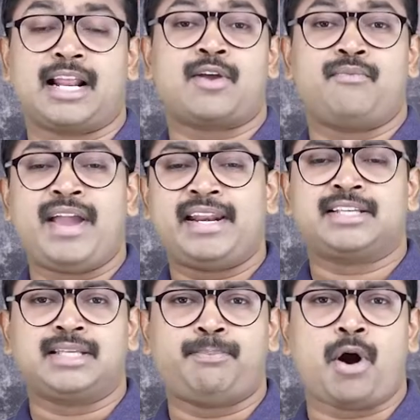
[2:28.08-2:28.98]
are
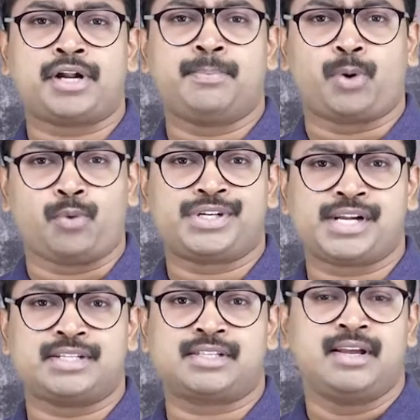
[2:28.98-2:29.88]
various important
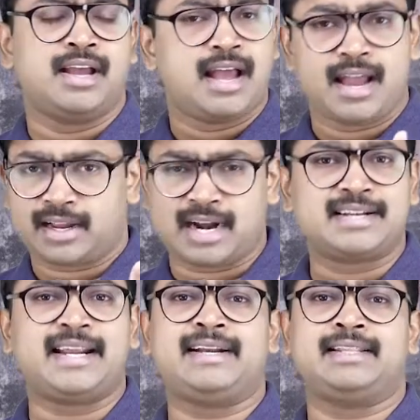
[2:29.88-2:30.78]
provisions
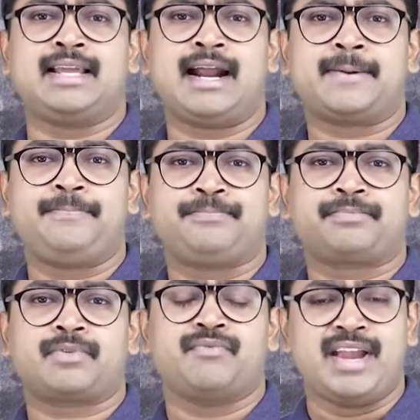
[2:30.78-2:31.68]
contained in that.
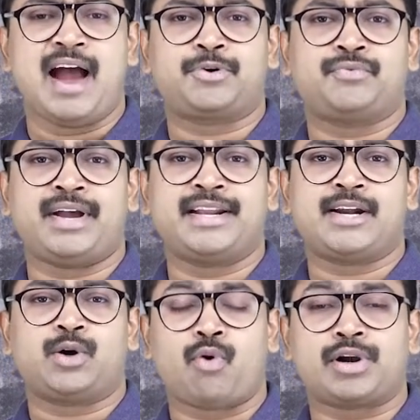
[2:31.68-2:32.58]
We have to find
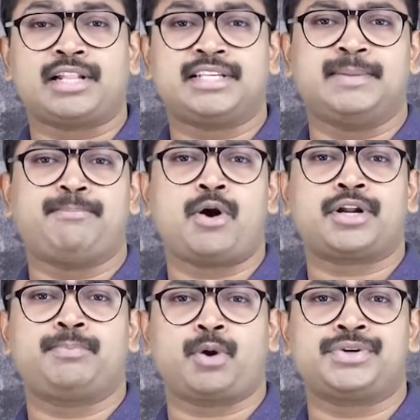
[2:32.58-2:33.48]
out what are these
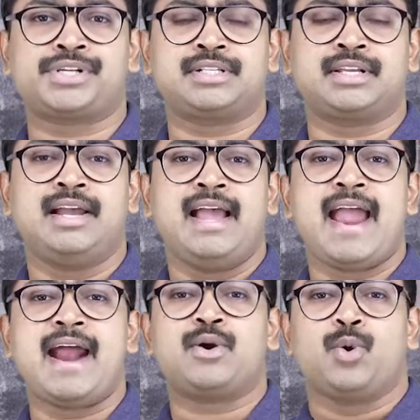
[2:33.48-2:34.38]
important provisions
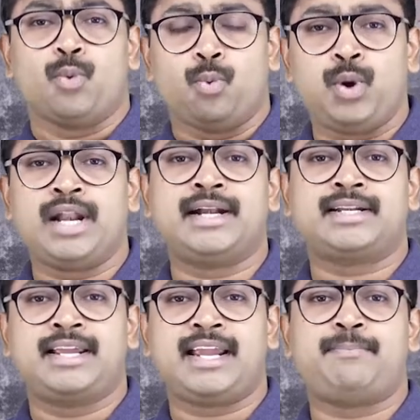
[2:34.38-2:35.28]
and will
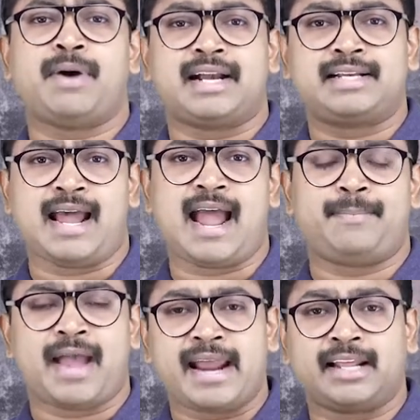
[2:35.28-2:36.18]
it keep a tab and a